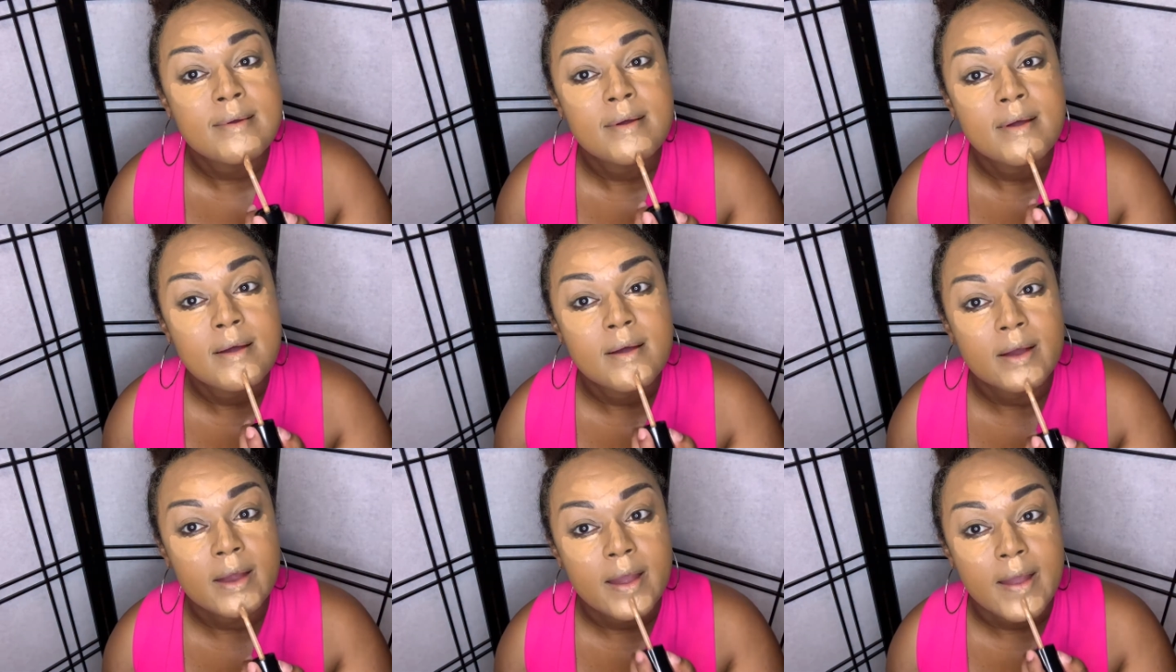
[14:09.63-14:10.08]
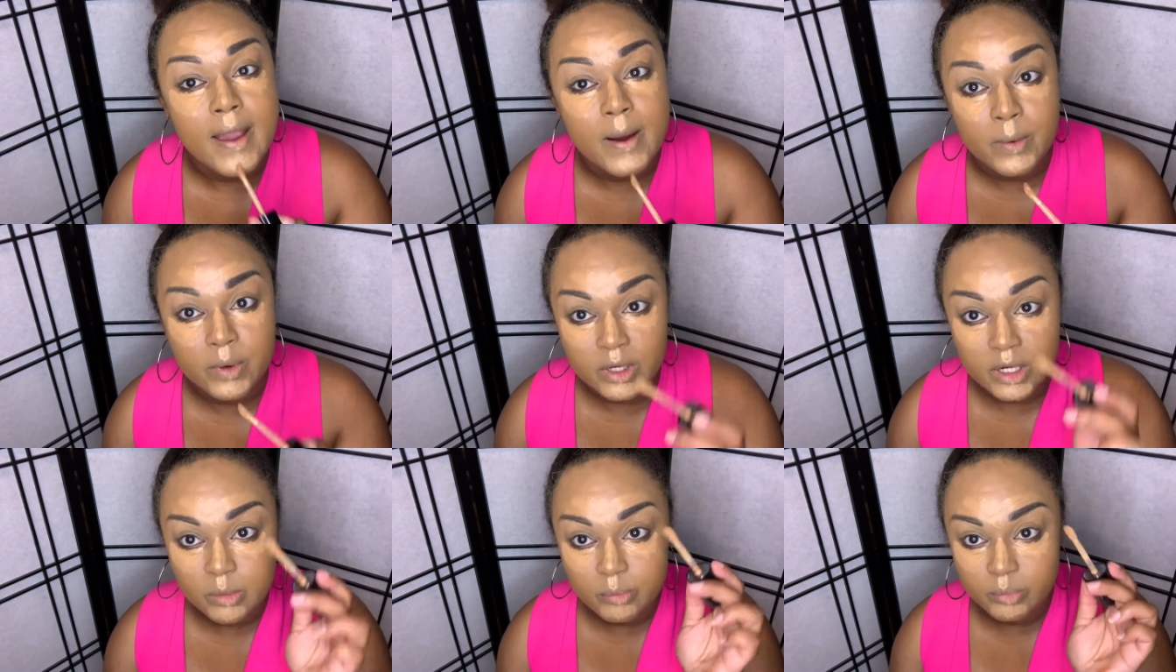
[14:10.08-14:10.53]
Okay, and we're
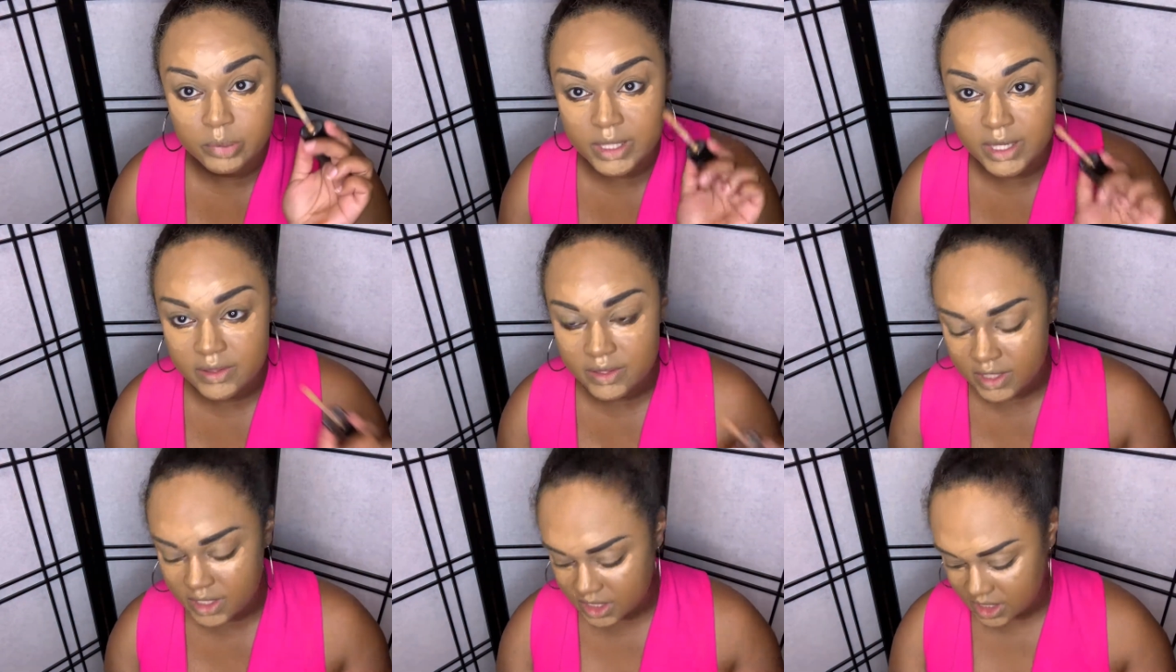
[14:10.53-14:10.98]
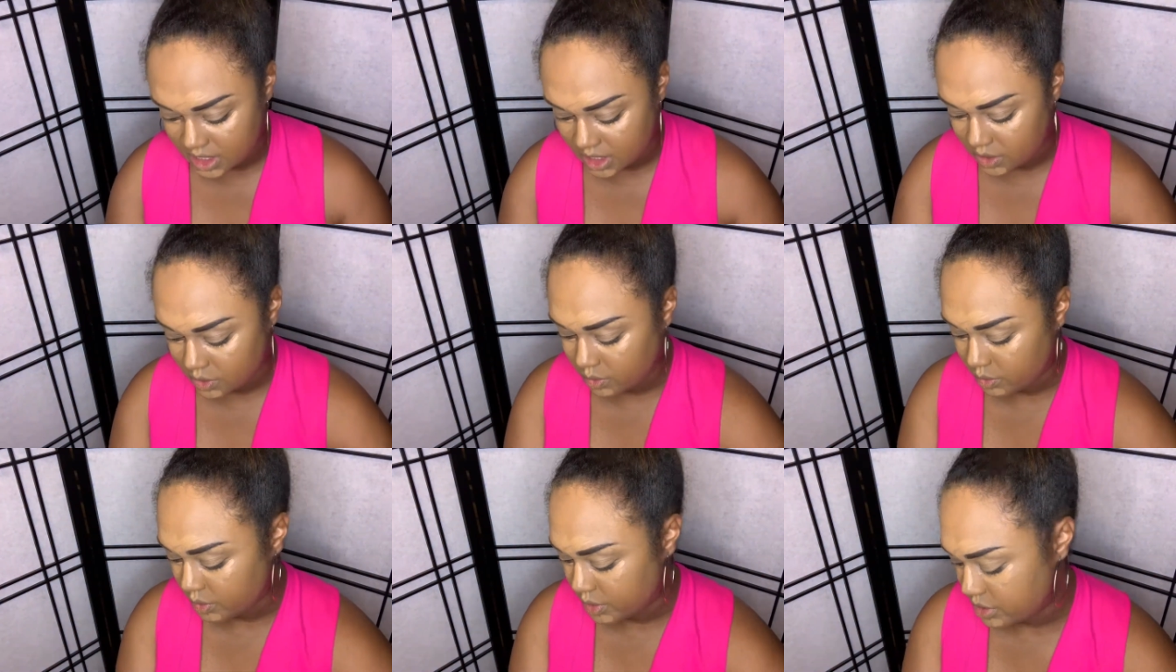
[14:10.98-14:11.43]
going to blend this
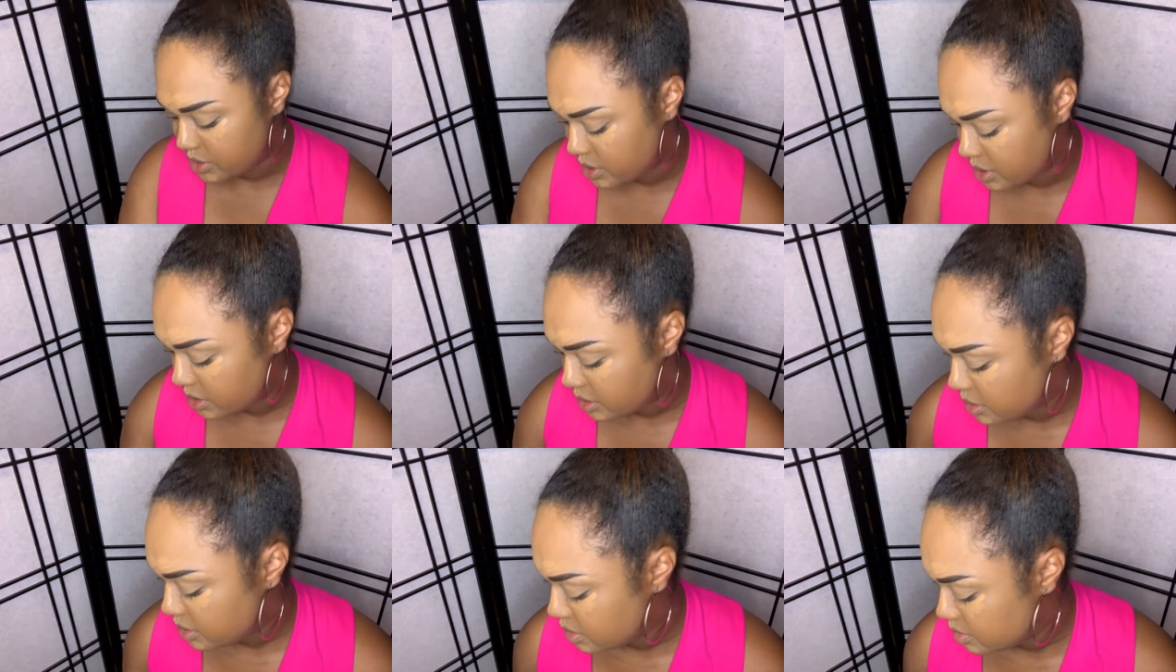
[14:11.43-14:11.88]
in with our